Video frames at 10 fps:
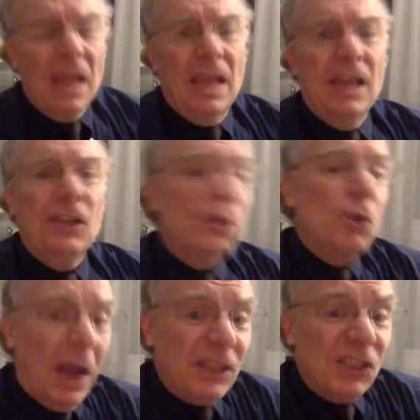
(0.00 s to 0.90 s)
It is
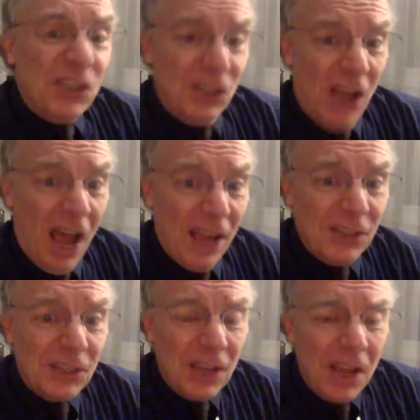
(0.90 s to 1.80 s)
twice the
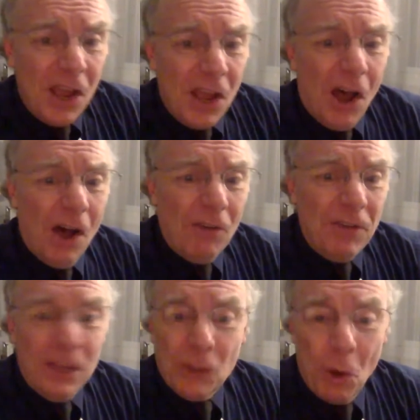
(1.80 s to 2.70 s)
size of
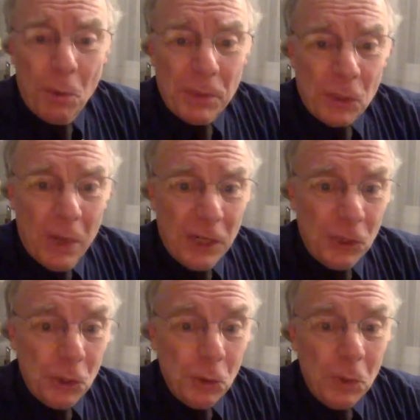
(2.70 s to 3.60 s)
his Opus
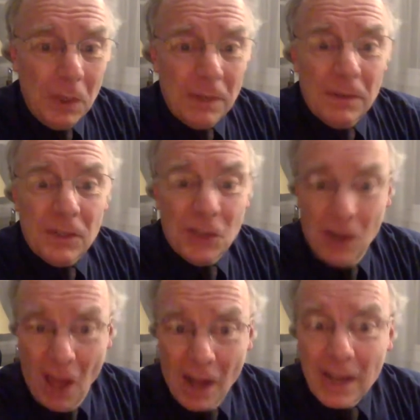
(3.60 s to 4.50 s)
22
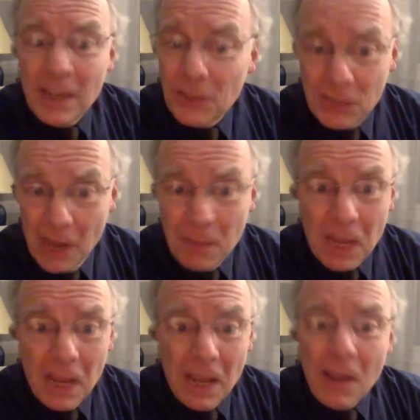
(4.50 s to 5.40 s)
sonata in the same
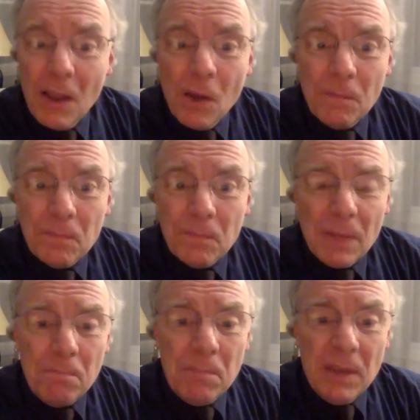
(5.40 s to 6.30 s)
key,
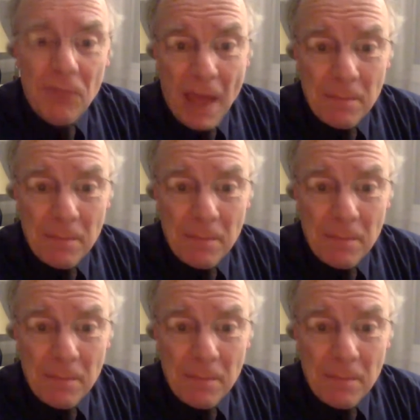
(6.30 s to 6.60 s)
B flat